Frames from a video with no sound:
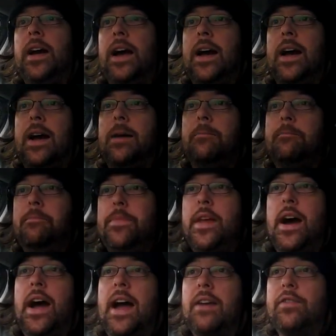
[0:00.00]

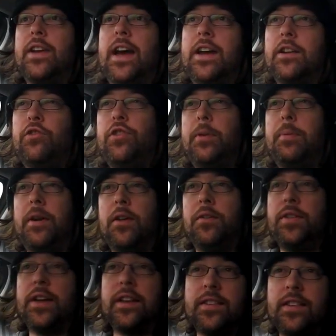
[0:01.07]
I haven't had a trip, I don't
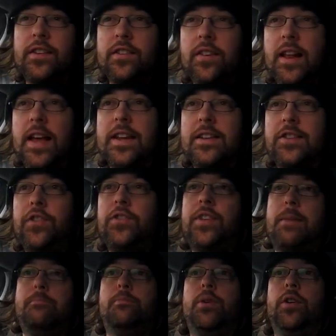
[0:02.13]
think, since late
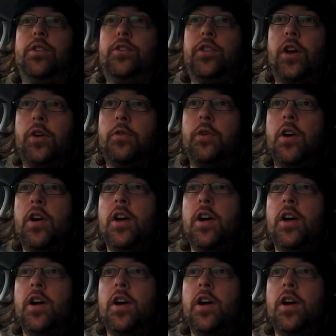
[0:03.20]
December, so